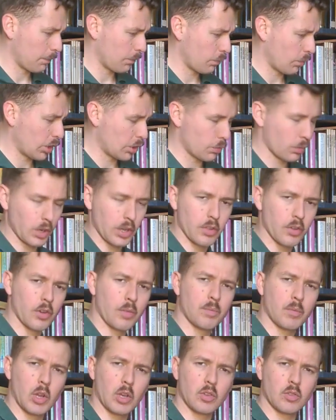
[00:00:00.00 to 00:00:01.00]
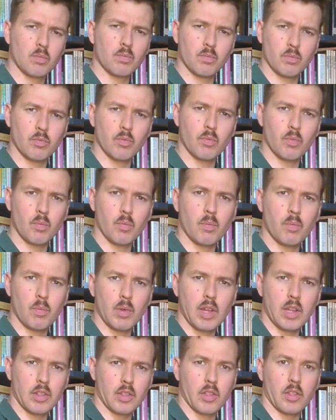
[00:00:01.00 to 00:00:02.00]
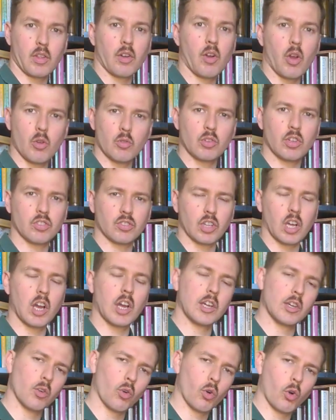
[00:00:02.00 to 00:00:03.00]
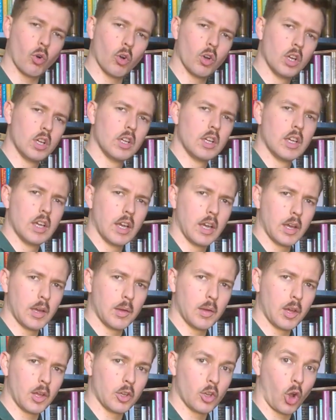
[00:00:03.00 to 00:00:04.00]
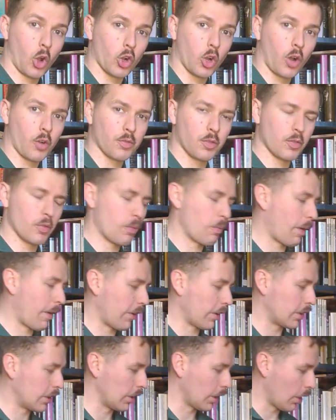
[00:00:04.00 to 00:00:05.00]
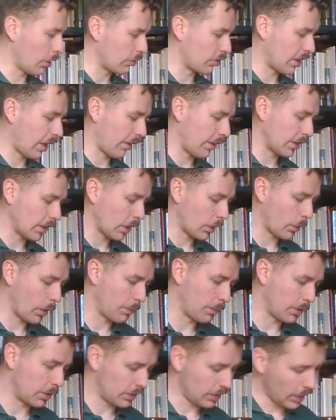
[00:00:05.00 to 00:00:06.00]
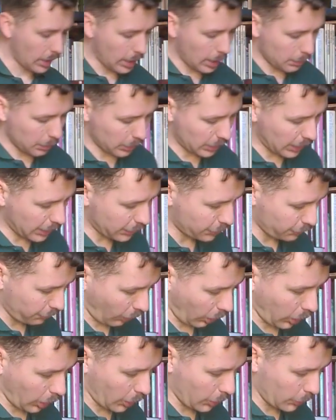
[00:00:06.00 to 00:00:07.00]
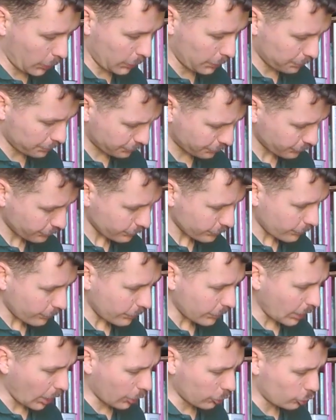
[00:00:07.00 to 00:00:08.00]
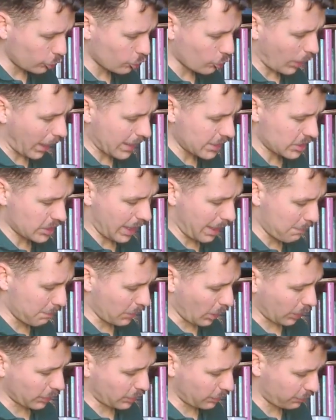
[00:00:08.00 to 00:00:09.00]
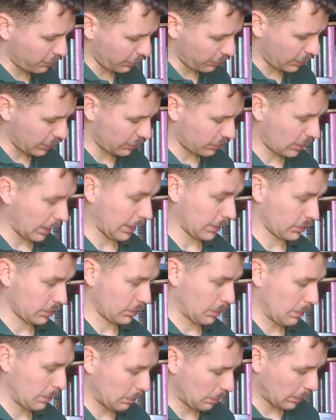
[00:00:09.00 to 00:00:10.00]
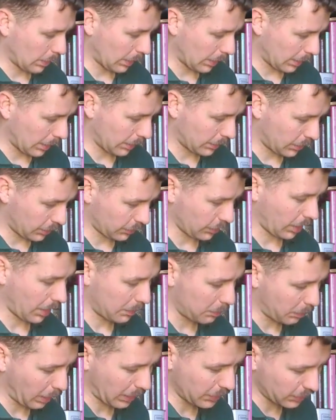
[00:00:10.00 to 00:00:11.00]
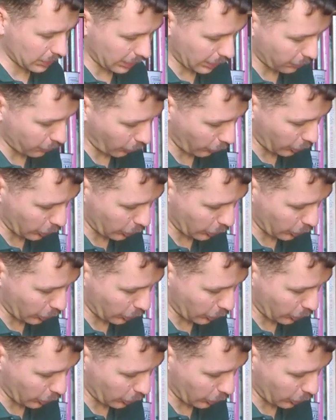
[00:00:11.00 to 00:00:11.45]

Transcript: which were either their own design or a knockoff of American load carrying equipment. But these follow a stretched M1956 design. Basically, you've got